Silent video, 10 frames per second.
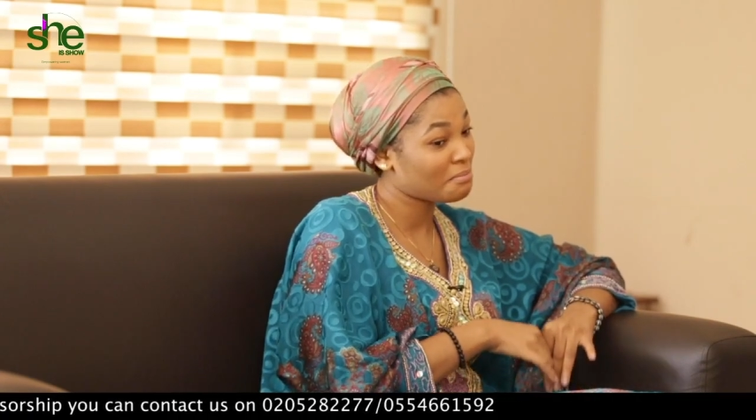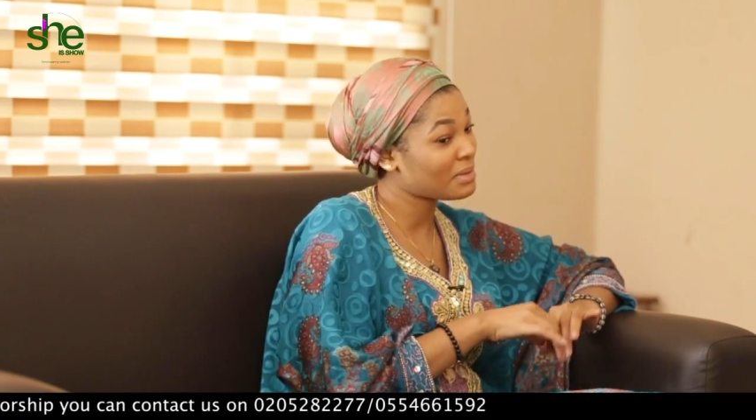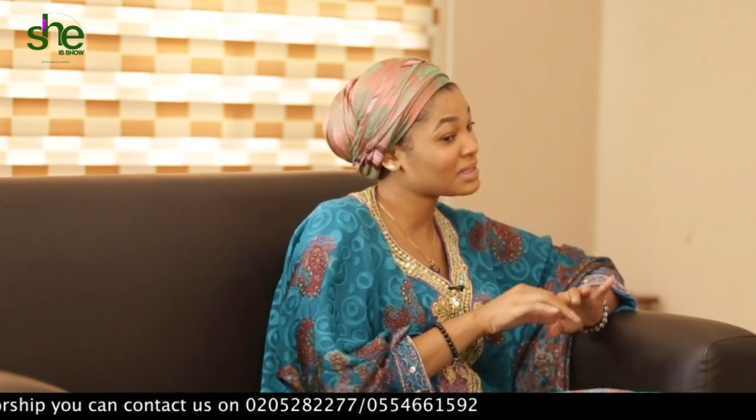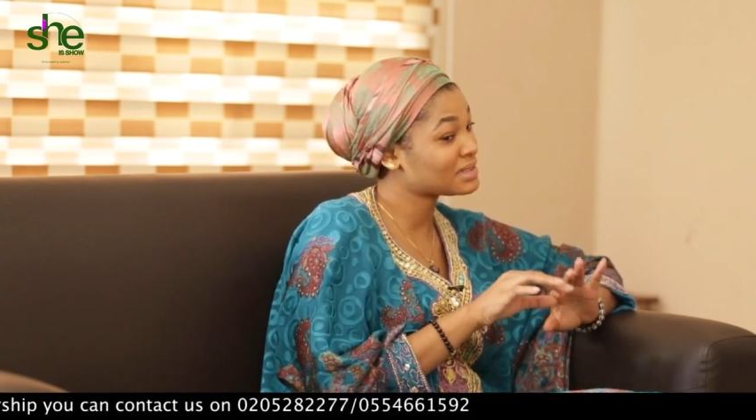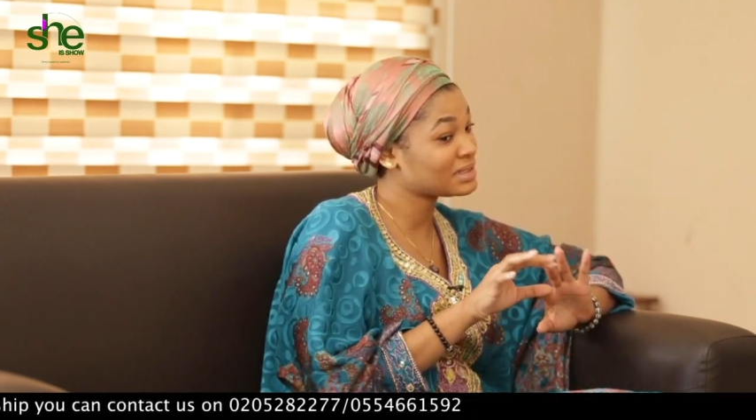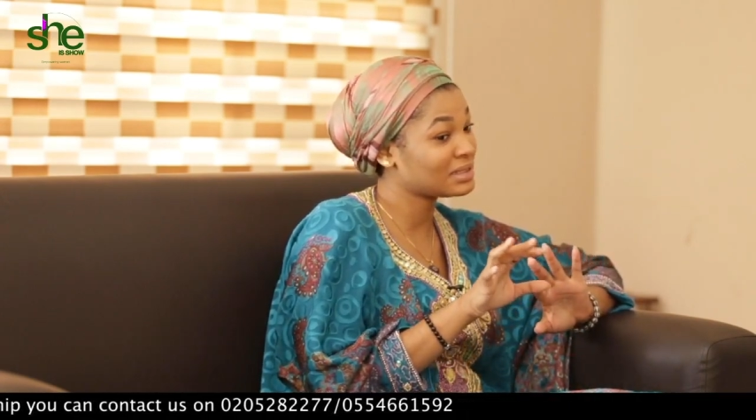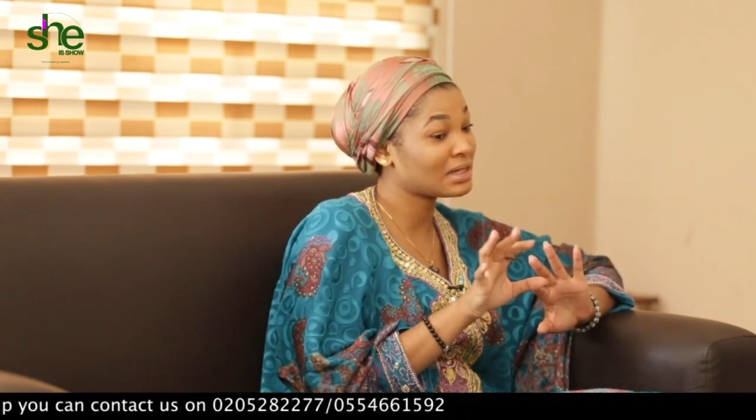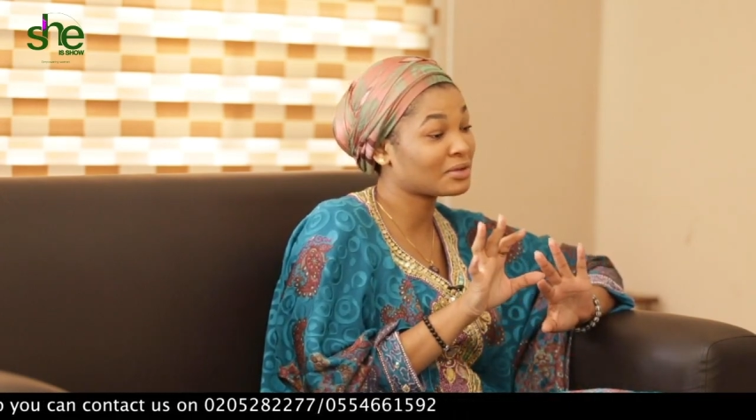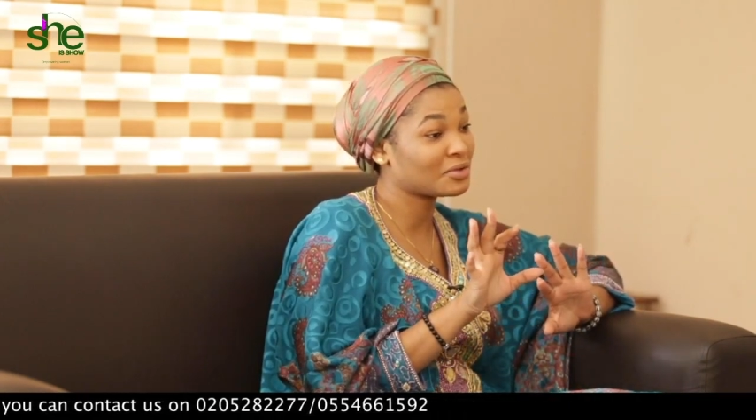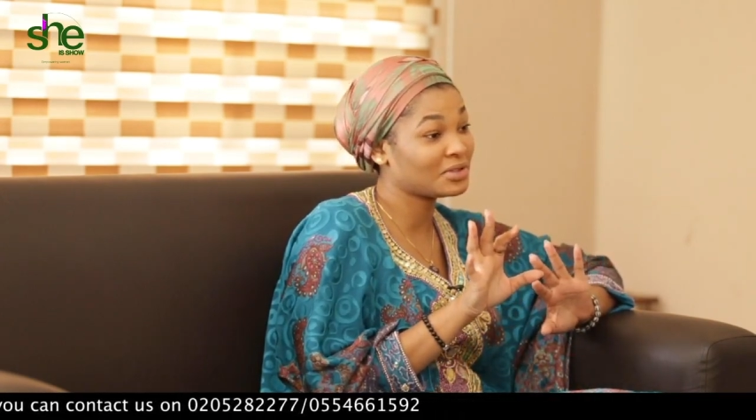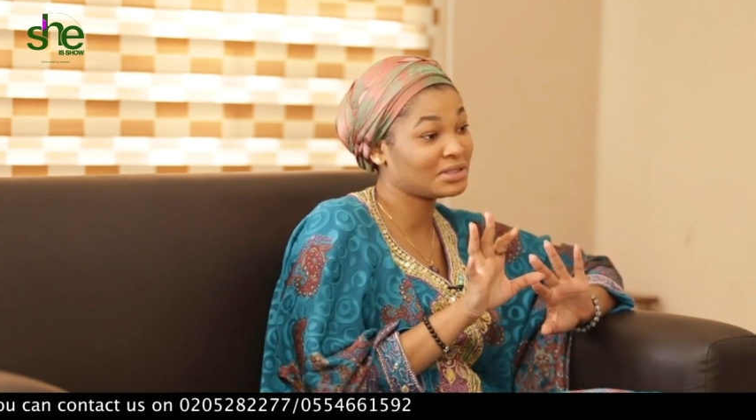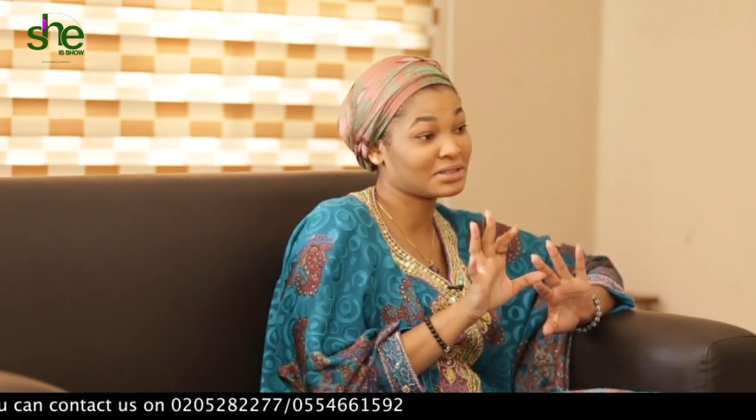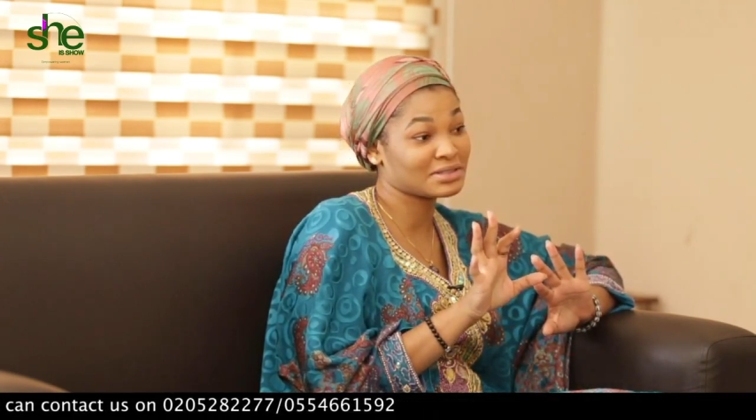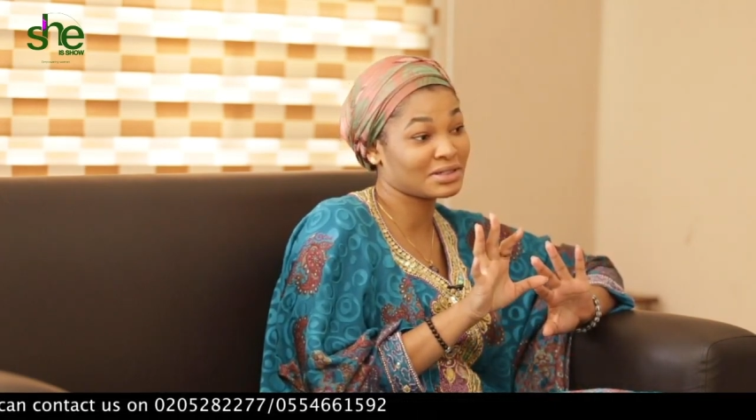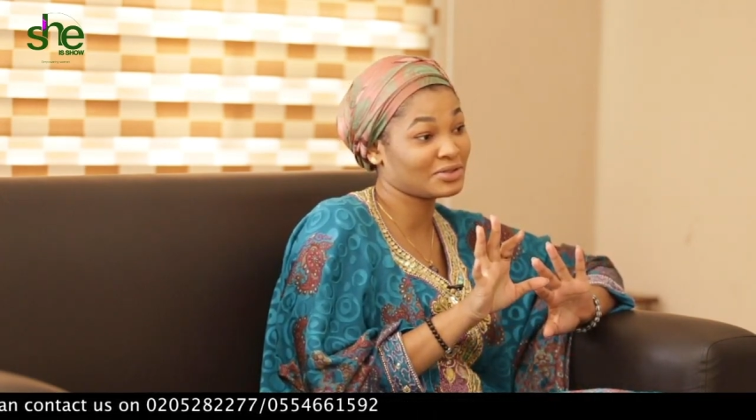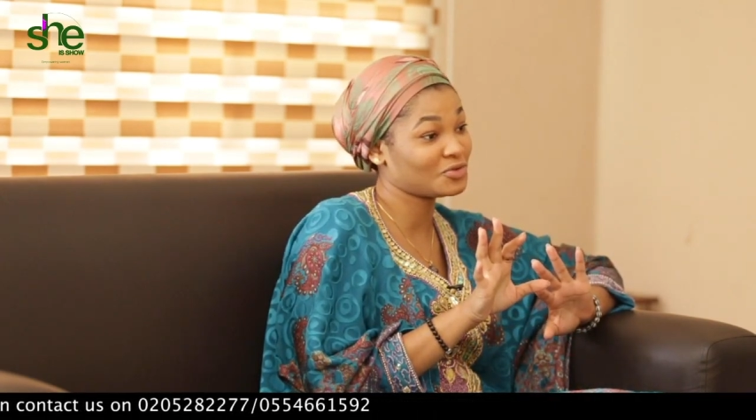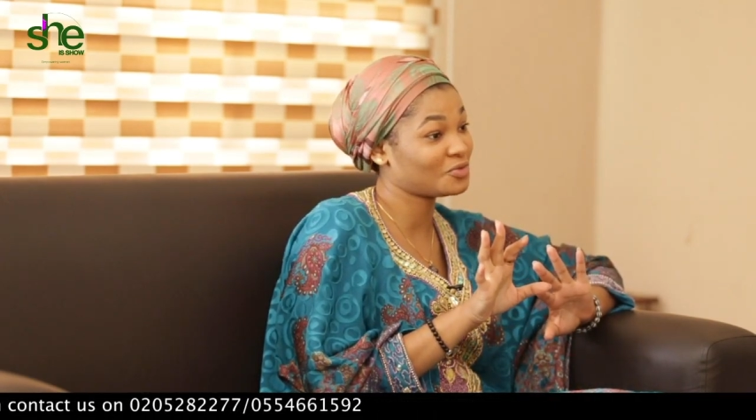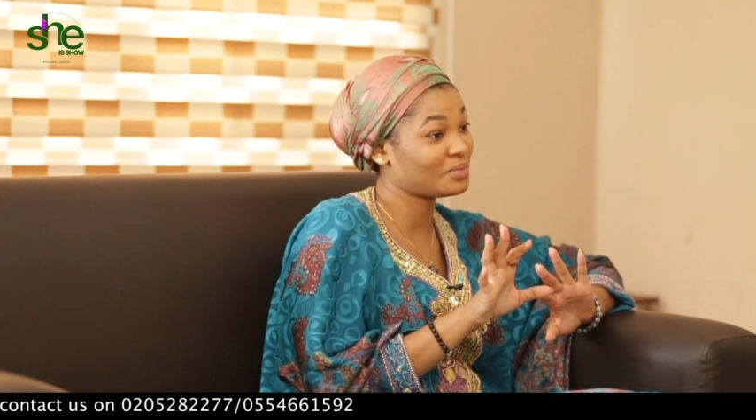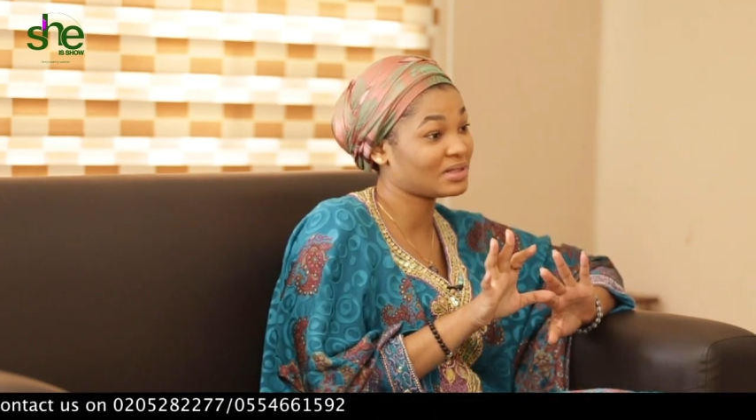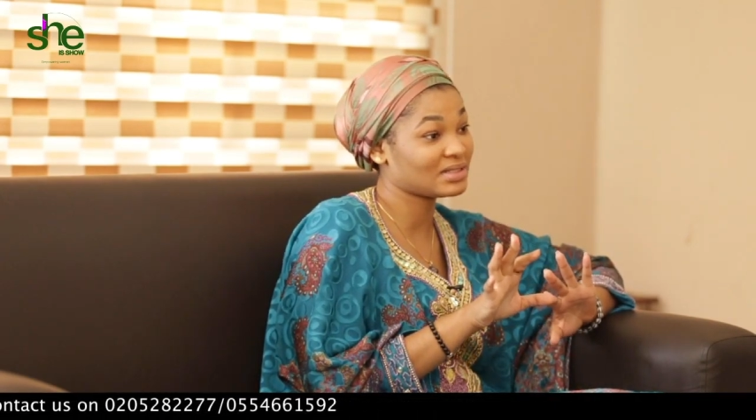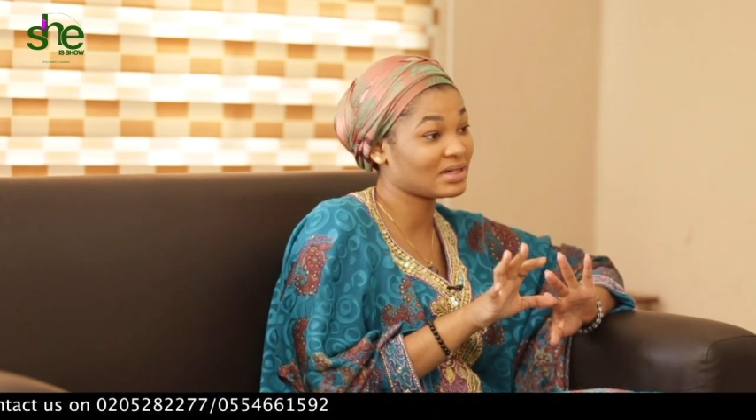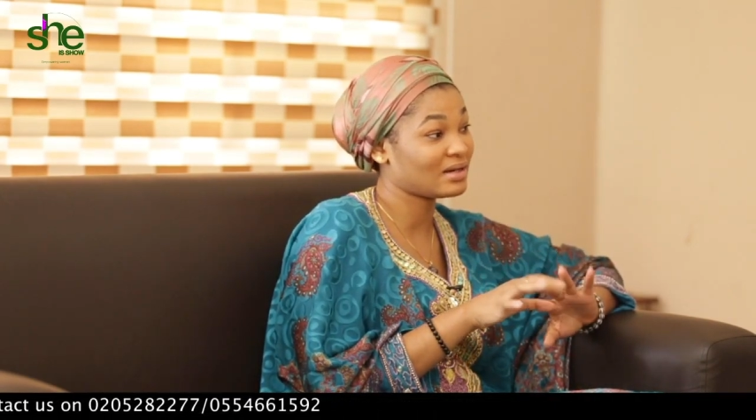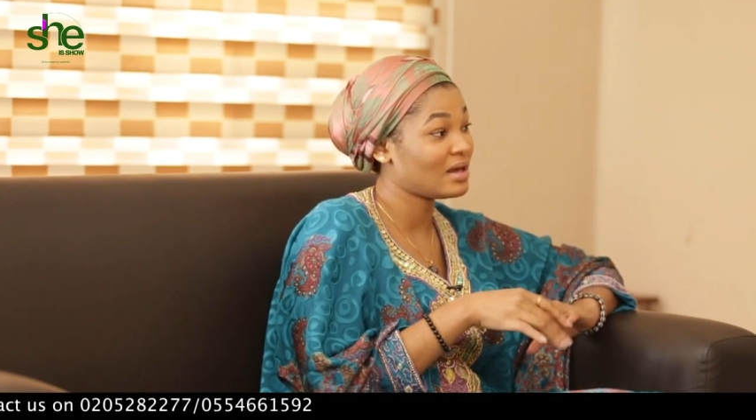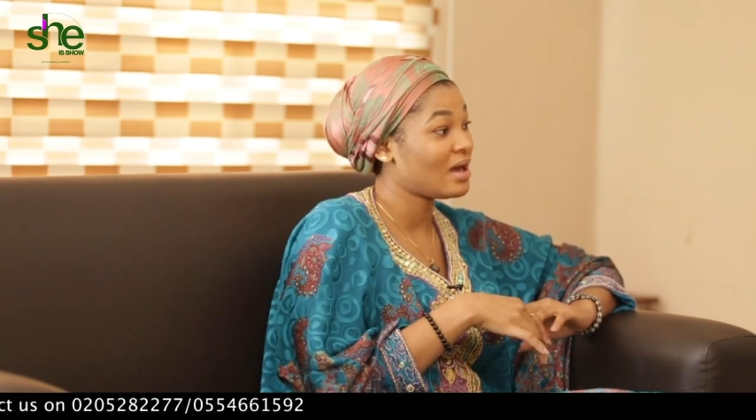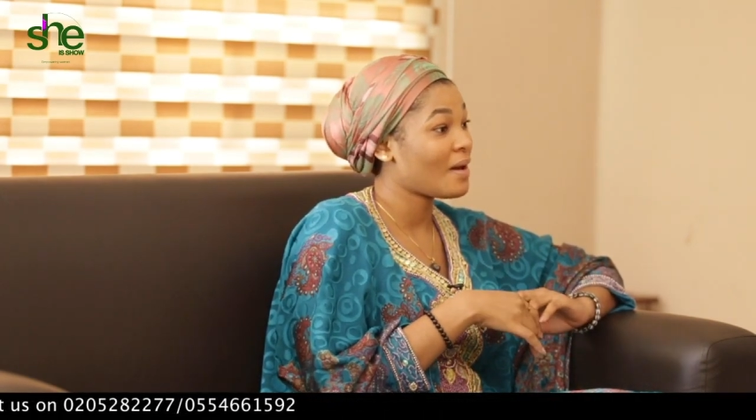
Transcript: My senior colleagues can do better.